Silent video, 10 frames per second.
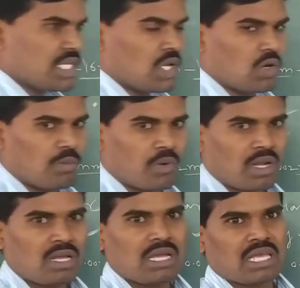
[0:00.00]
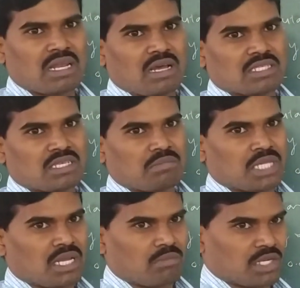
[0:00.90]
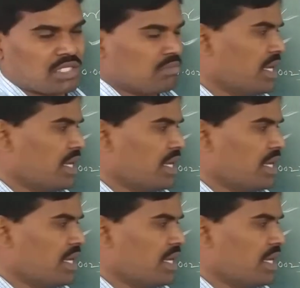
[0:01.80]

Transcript: Coleophora class of the animals.